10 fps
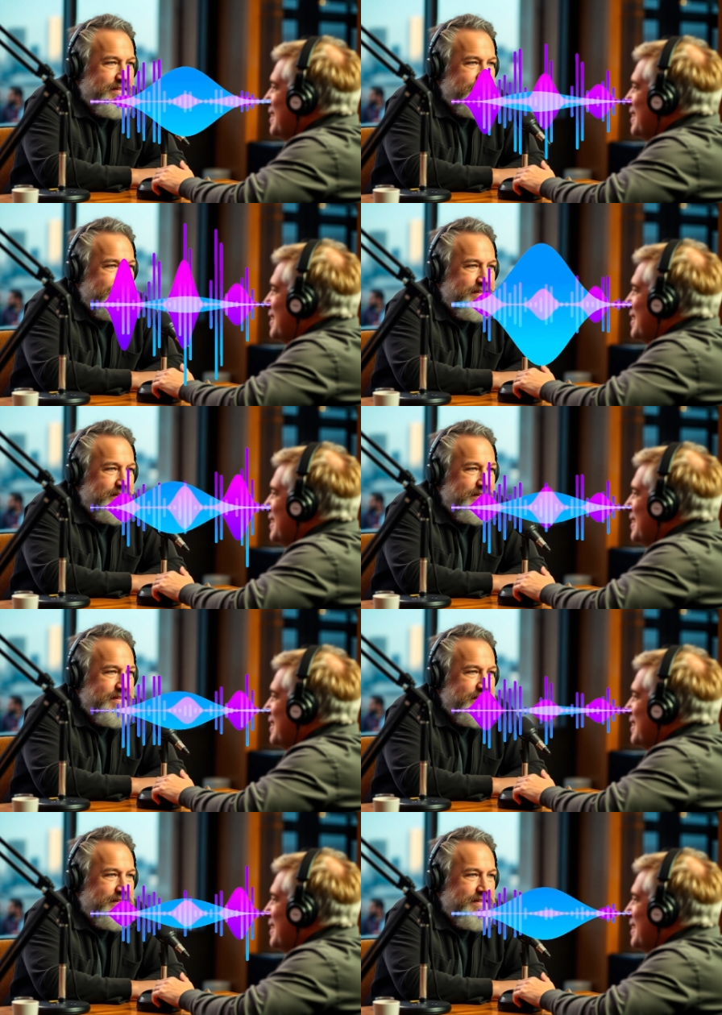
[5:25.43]
there are
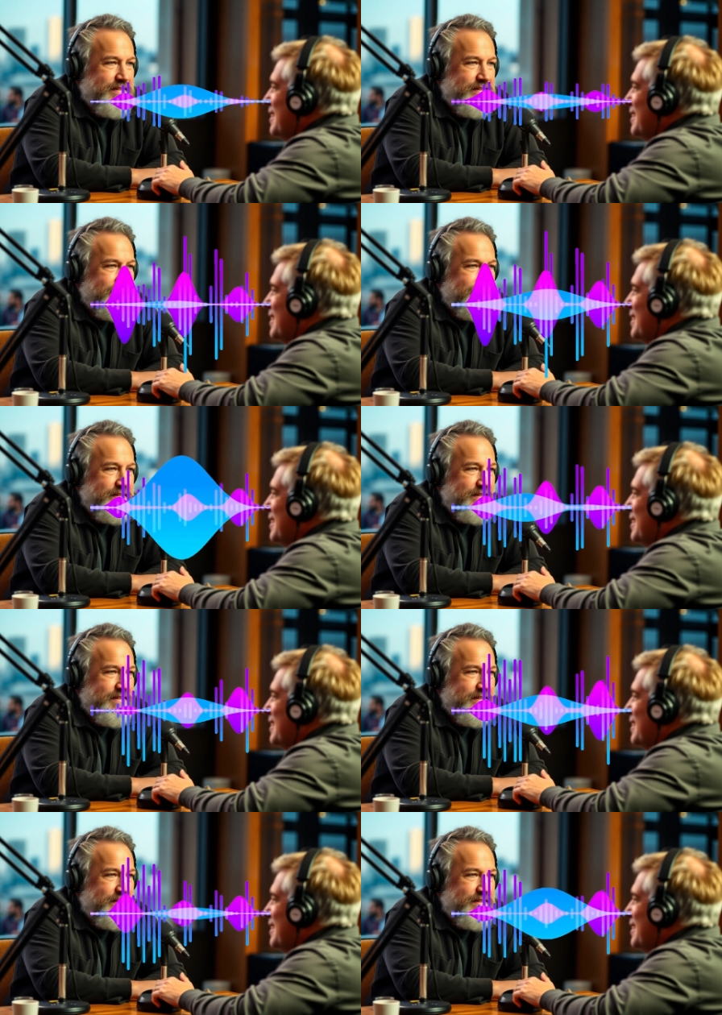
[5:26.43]
these fundamental
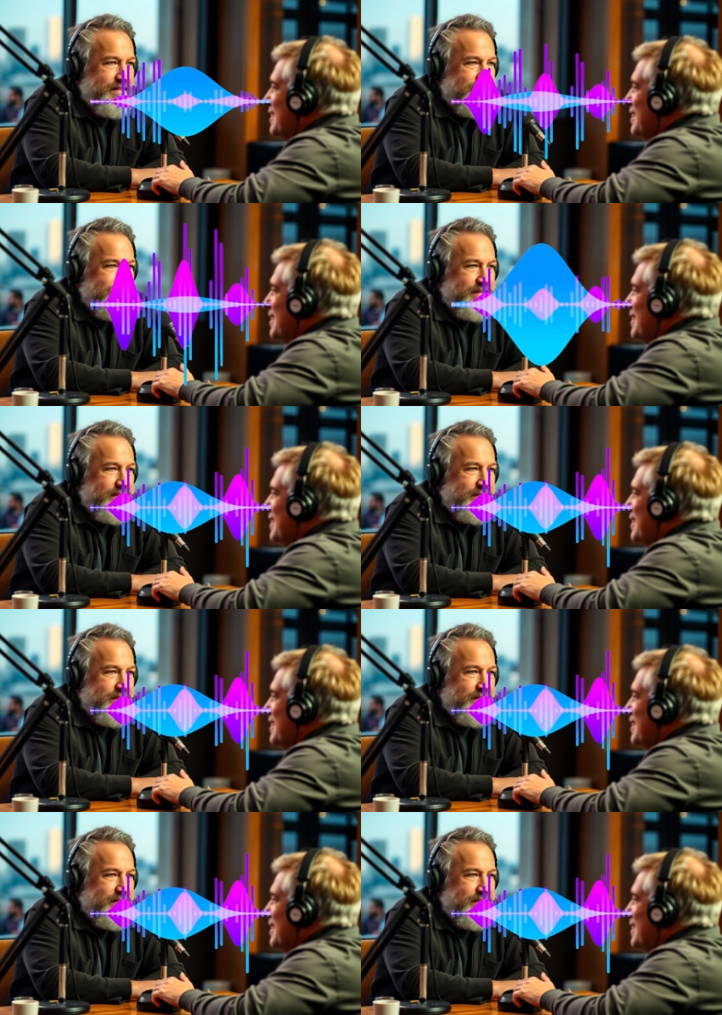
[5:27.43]
principles